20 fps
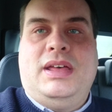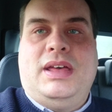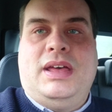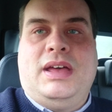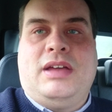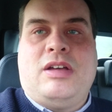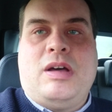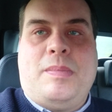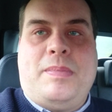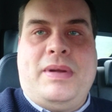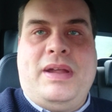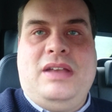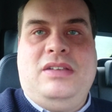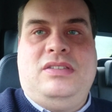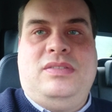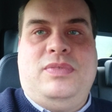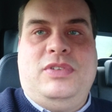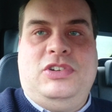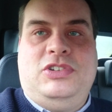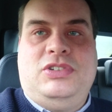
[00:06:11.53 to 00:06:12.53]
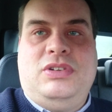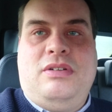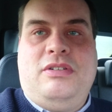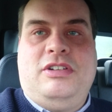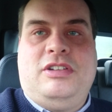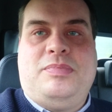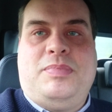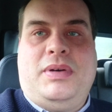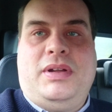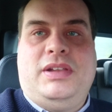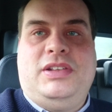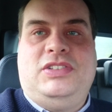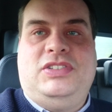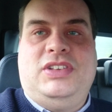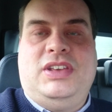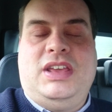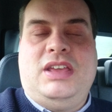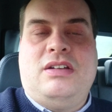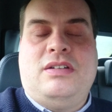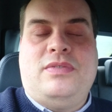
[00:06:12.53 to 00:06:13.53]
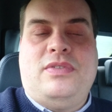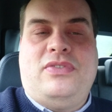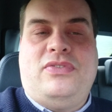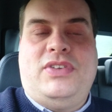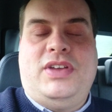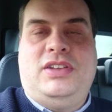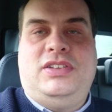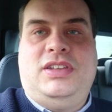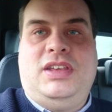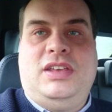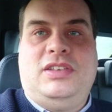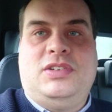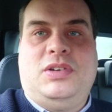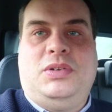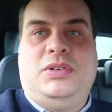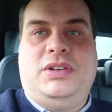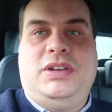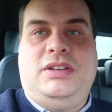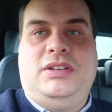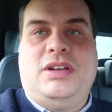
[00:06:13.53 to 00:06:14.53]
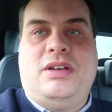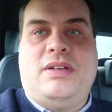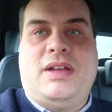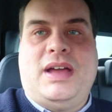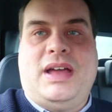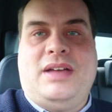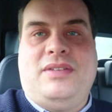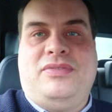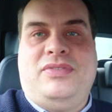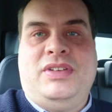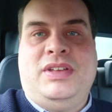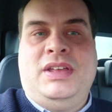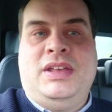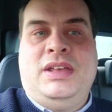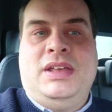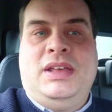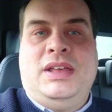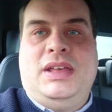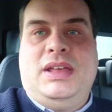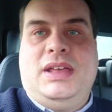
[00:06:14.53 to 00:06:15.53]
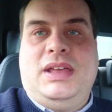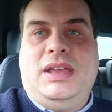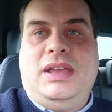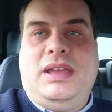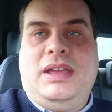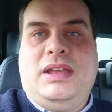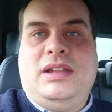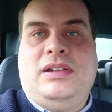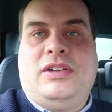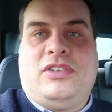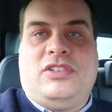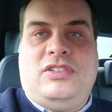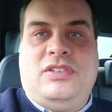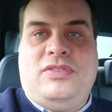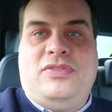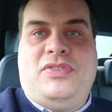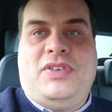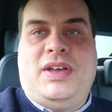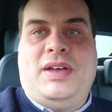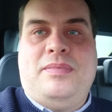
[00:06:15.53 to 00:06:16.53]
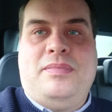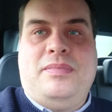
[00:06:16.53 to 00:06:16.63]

a comprehensive insurance policy, you're over 30 years old, you don't have lots of